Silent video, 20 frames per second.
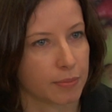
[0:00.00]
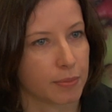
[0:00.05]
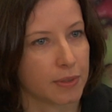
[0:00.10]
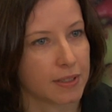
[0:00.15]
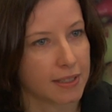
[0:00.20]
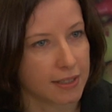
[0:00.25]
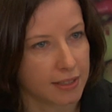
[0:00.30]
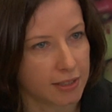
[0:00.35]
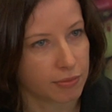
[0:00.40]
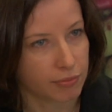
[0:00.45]

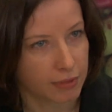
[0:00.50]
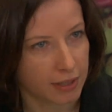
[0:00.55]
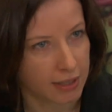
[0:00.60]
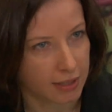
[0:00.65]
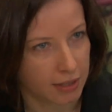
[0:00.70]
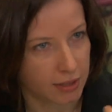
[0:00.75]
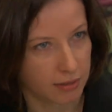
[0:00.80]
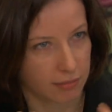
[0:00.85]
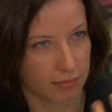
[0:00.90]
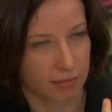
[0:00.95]
But it's really
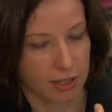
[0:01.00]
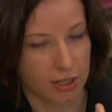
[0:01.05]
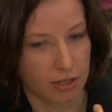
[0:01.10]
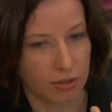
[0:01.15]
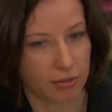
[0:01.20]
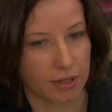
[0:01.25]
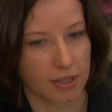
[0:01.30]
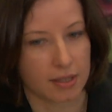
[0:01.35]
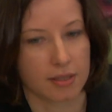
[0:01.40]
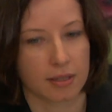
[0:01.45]
it
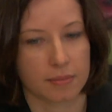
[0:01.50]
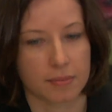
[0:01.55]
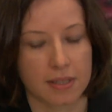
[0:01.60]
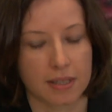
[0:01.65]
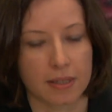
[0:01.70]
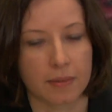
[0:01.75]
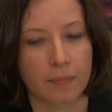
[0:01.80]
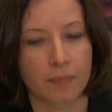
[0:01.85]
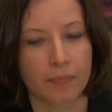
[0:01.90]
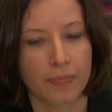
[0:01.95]
creates
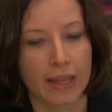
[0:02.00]
something.